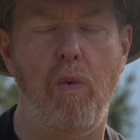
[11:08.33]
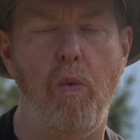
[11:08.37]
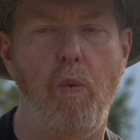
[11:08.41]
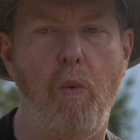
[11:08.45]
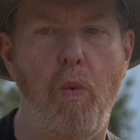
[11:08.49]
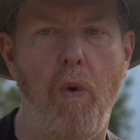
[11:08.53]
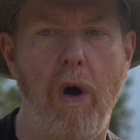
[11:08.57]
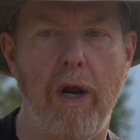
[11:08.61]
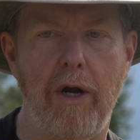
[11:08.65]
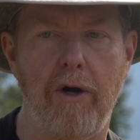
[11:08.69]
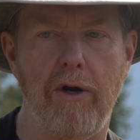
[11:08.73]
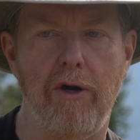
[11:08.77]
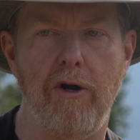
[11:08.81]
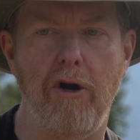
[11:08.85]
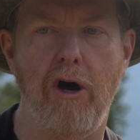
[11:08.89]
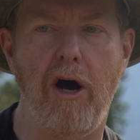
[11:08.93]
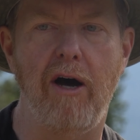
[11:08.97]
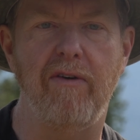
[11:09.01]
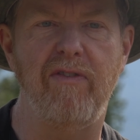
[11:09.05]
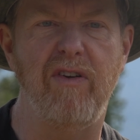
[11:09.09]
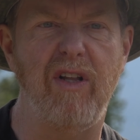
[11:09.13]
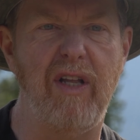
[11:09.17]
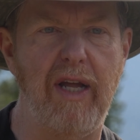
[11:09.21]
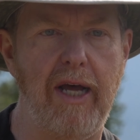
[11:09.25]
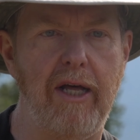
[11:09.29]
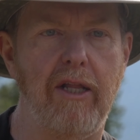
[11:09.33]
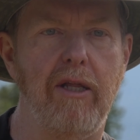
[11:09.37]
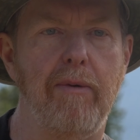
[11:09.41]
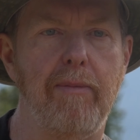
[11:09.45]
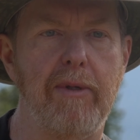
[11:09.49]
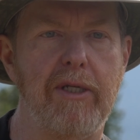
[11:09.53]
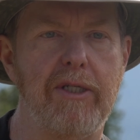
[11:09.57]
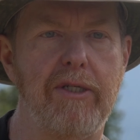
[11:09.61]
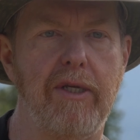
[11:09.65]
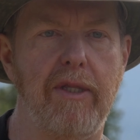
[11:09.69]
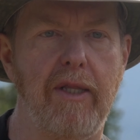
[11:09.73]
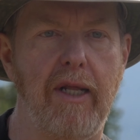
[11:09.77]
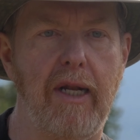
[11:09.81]
what are novel
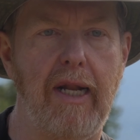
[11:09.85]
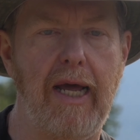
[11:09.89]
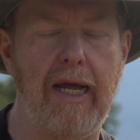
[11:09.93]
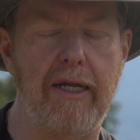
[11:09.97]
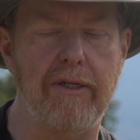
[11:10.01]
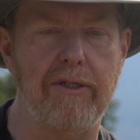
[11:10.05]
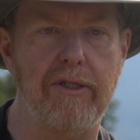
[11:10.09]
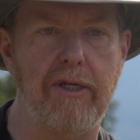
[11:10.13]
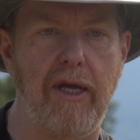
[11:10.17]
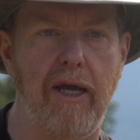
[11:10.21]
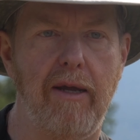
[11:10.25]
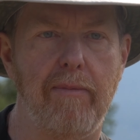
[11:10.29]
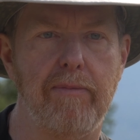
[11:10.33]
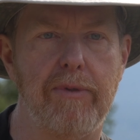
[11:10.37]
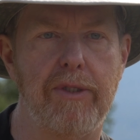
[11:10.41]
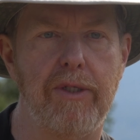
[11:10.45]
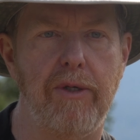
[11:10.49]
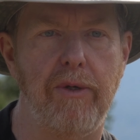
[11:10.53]
elements in the landscape.